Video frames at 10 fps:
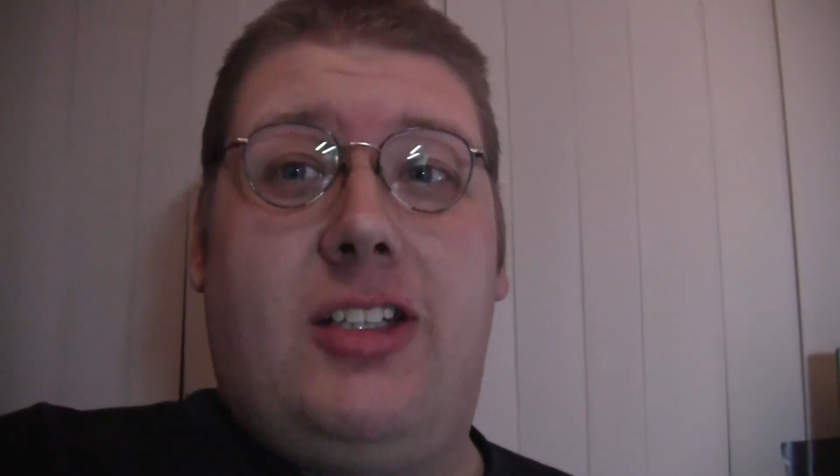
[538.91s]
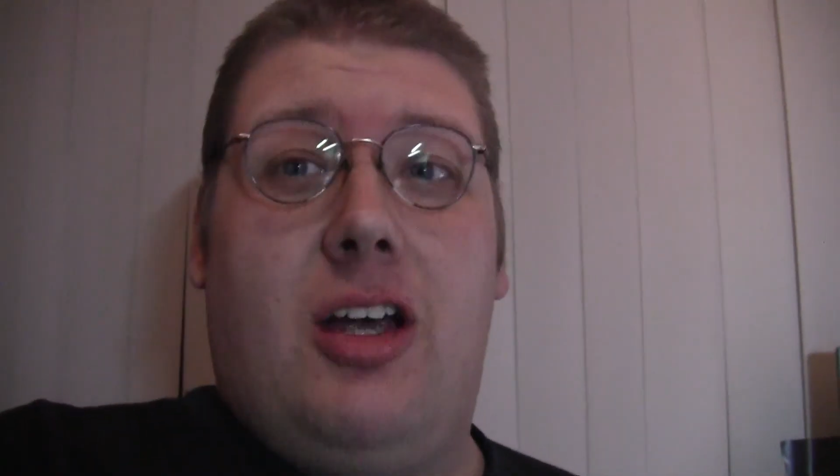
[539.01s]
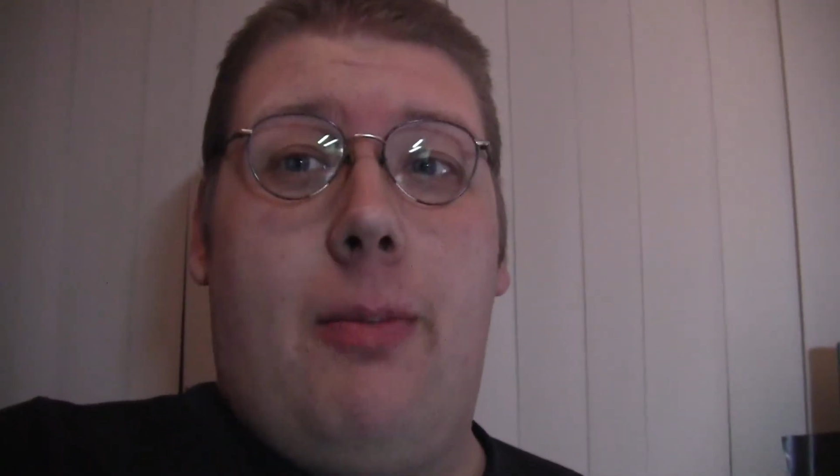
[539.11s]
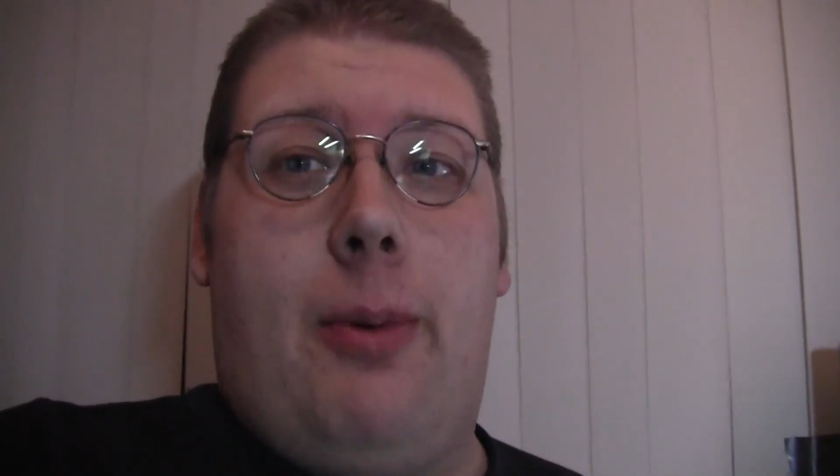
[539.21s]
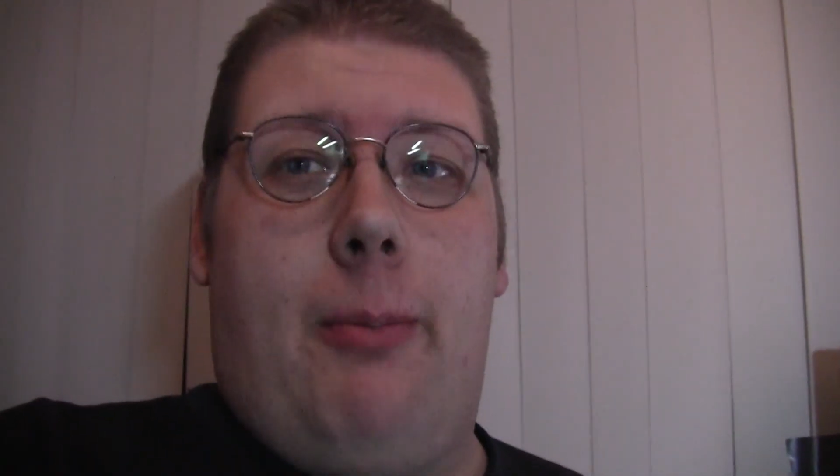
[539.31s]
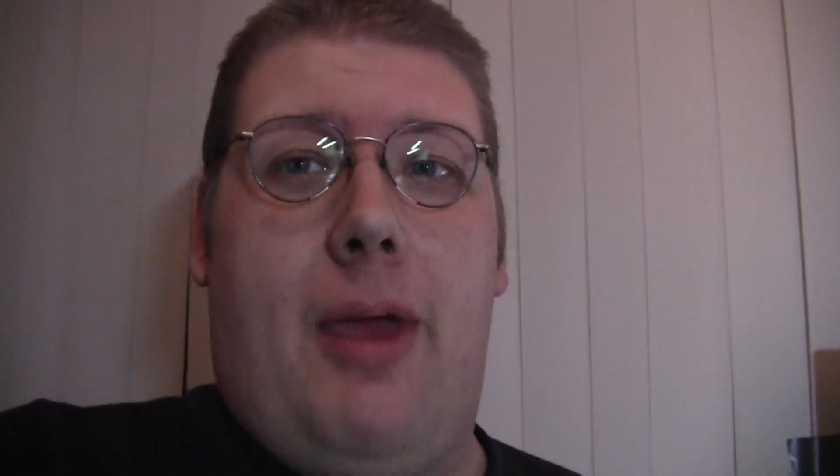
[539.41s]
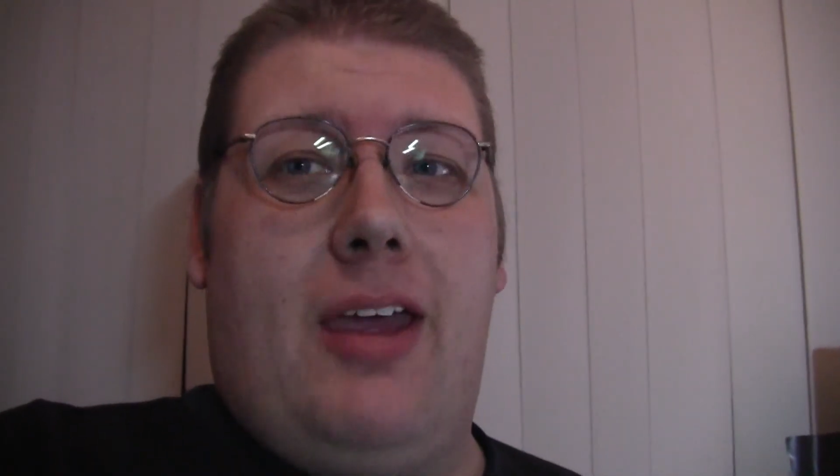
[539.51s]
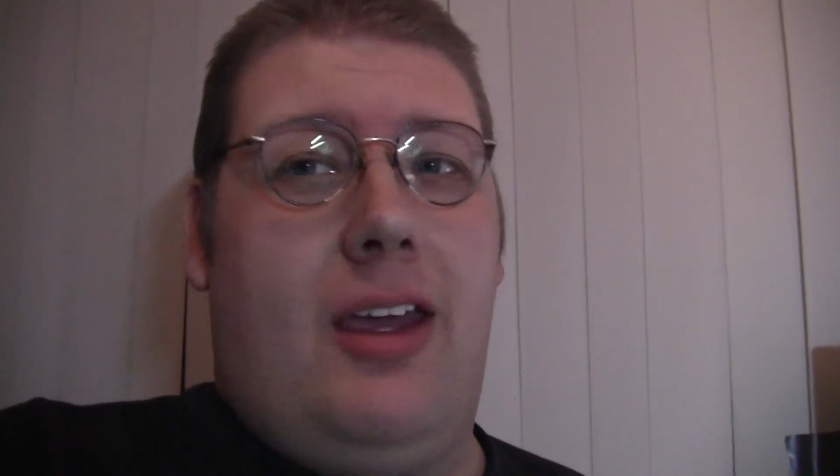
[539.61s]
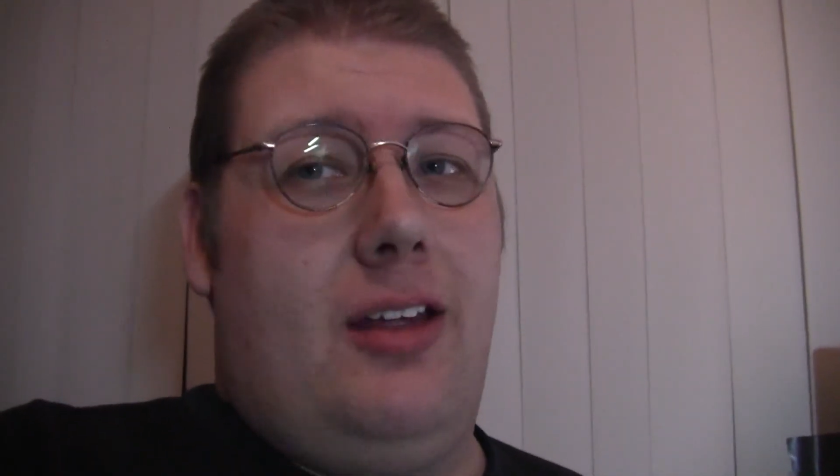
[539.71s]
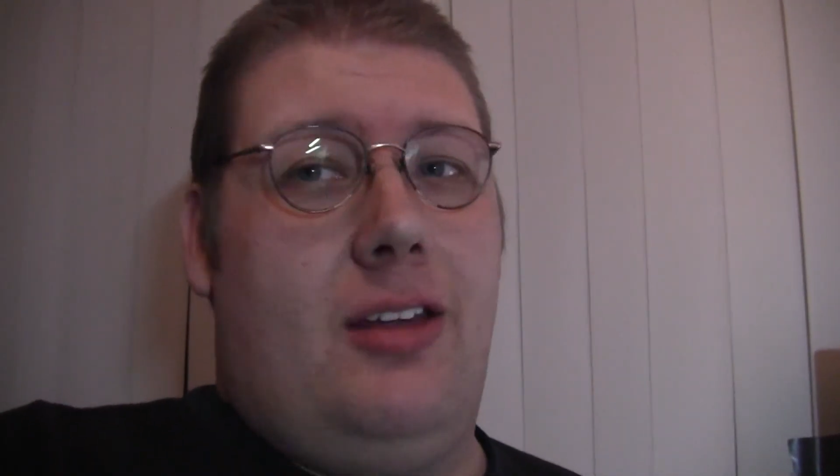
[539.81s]
job
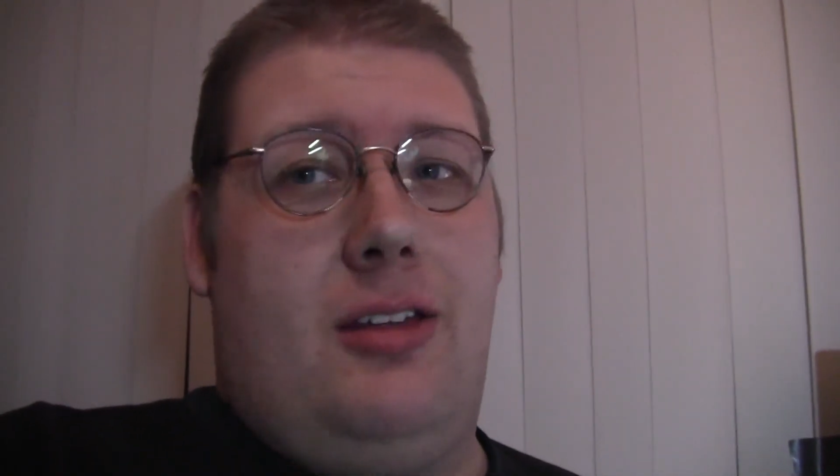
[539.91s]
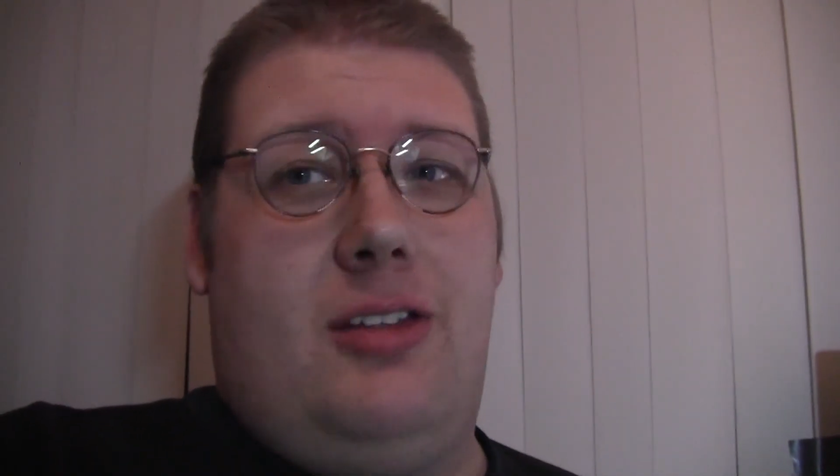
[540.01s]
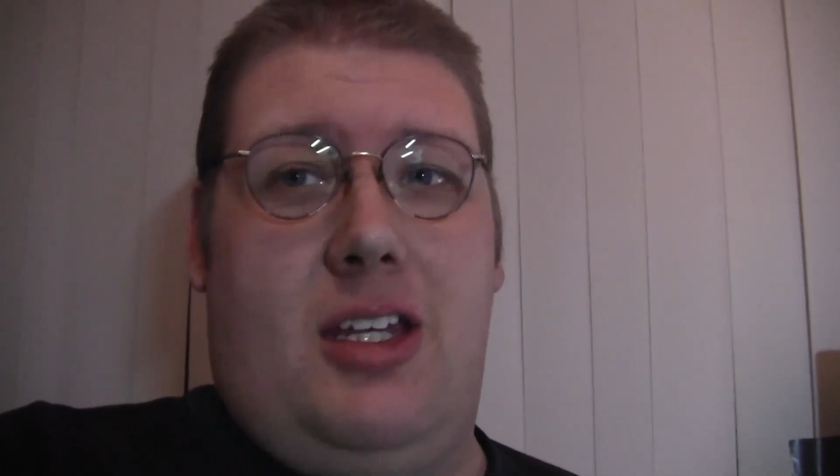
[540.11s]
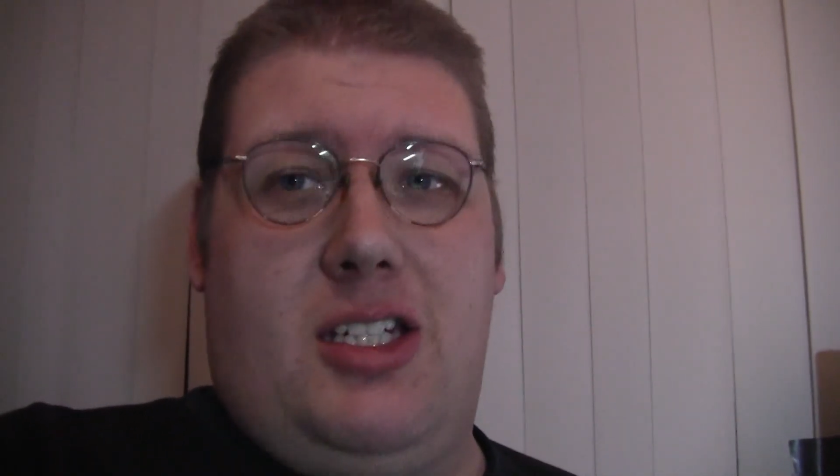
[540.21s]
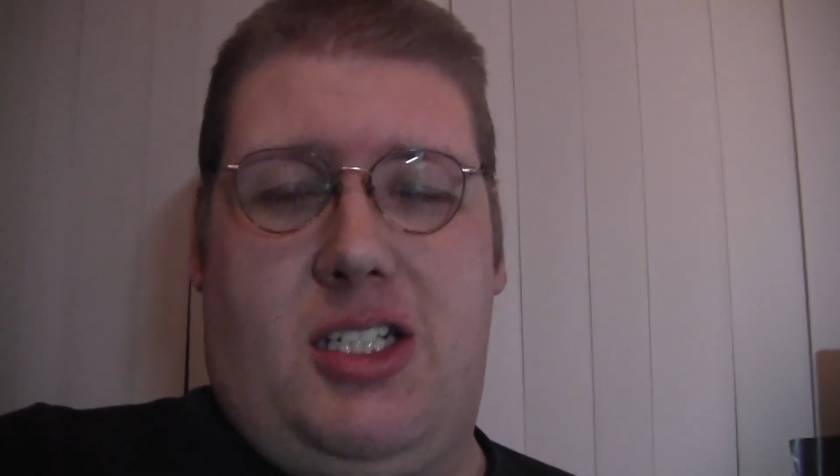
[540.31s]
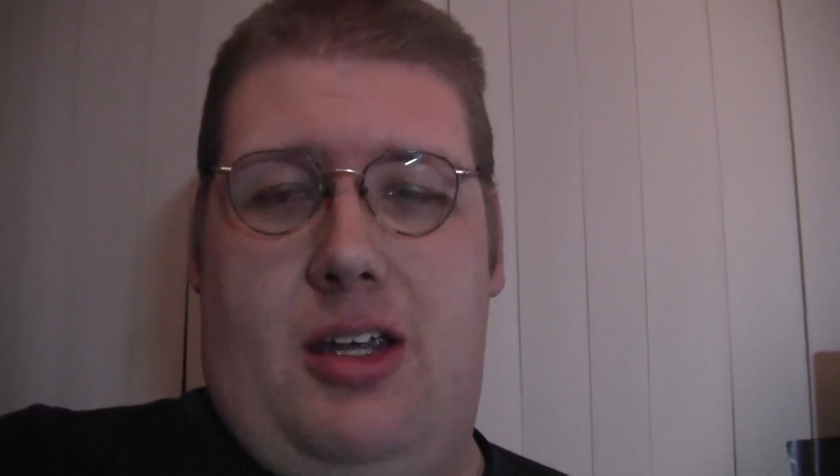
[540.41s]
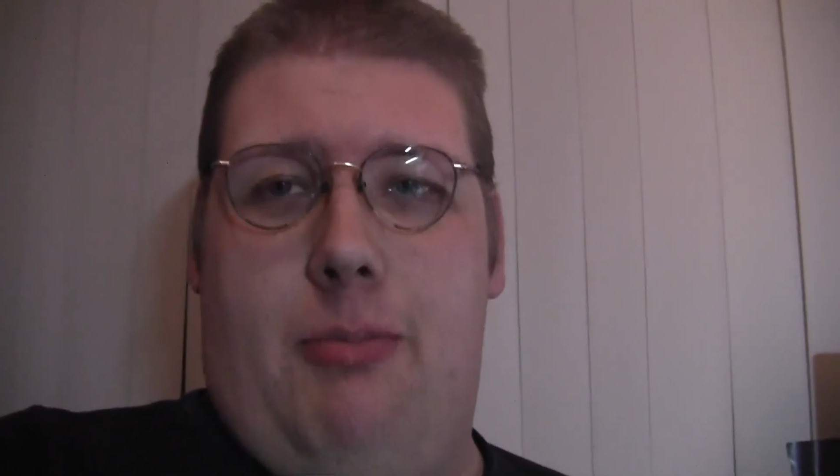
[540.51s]
making the dish